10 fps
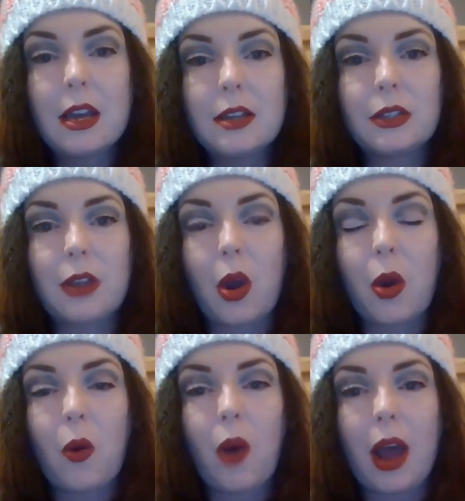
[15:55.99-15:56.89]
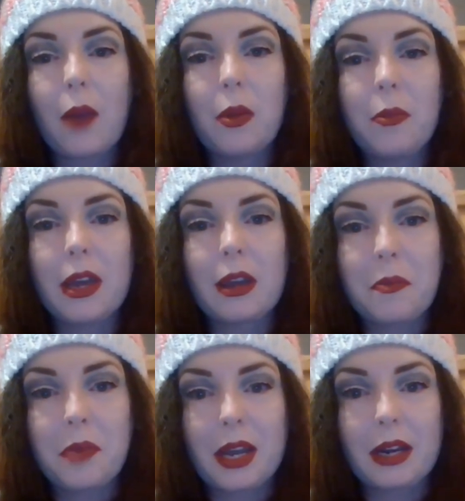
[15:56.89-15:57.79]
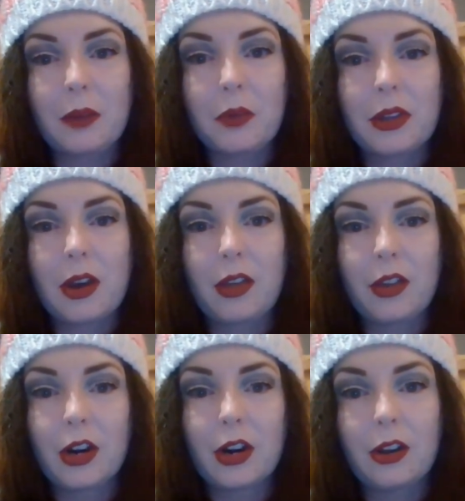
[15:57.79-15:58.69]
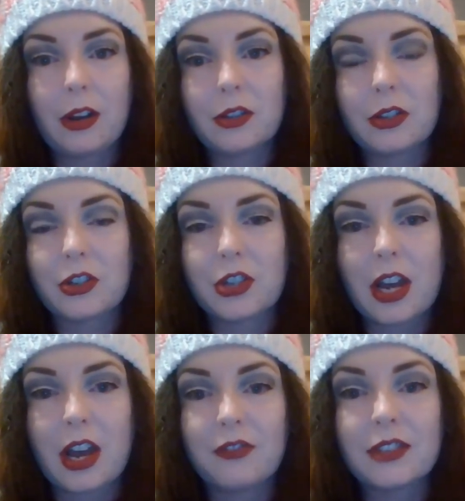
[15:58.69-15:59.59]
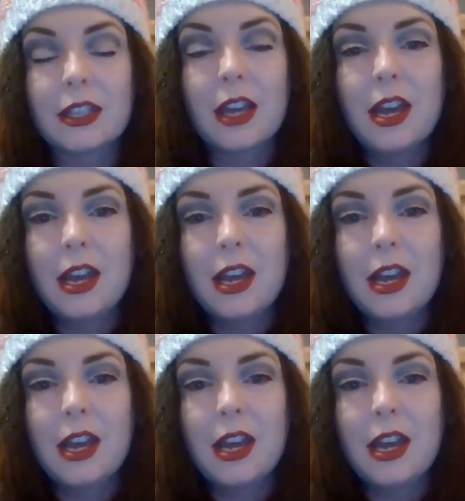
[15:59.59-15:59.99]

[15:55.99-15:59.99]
So I will be competing with other cooks or chefs